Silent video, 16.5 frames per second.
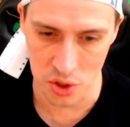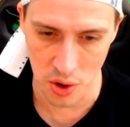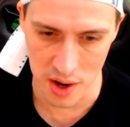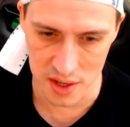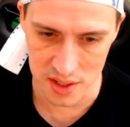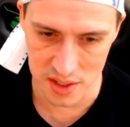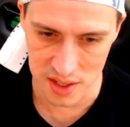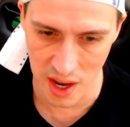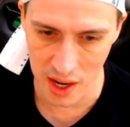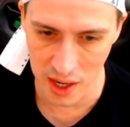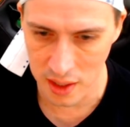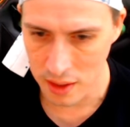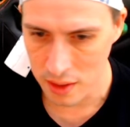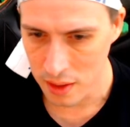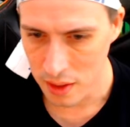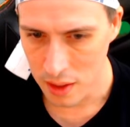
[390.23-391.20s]
to say.
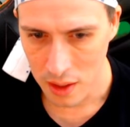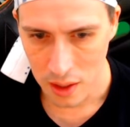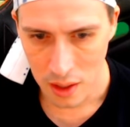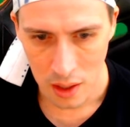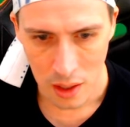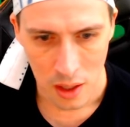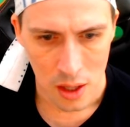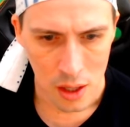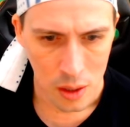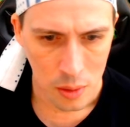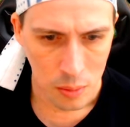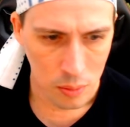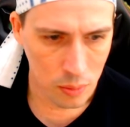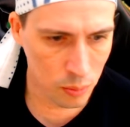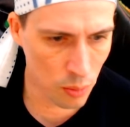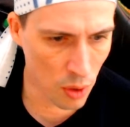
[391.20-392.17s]

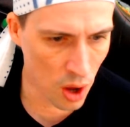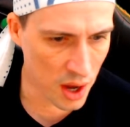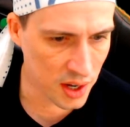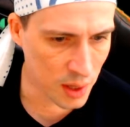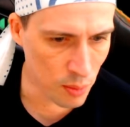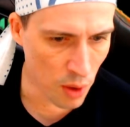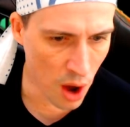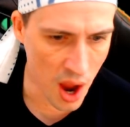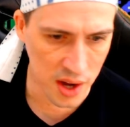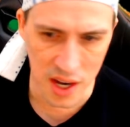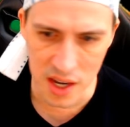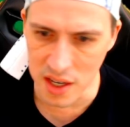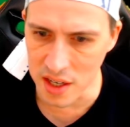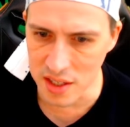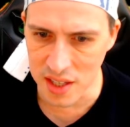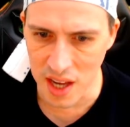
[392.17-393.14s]
Might need
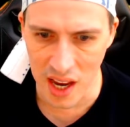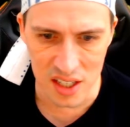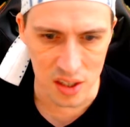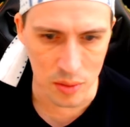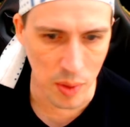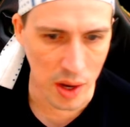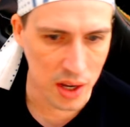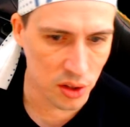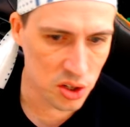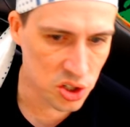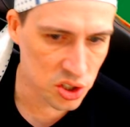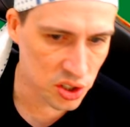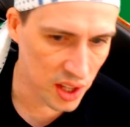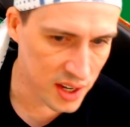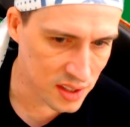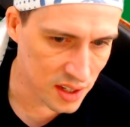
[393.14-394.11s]
to take some English
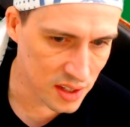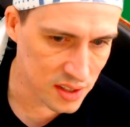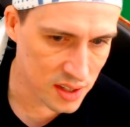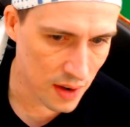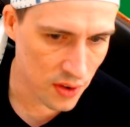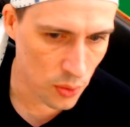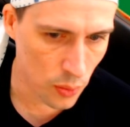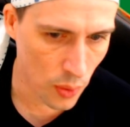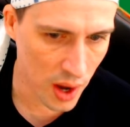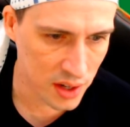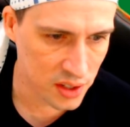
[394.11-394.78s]
lessons, everyone, to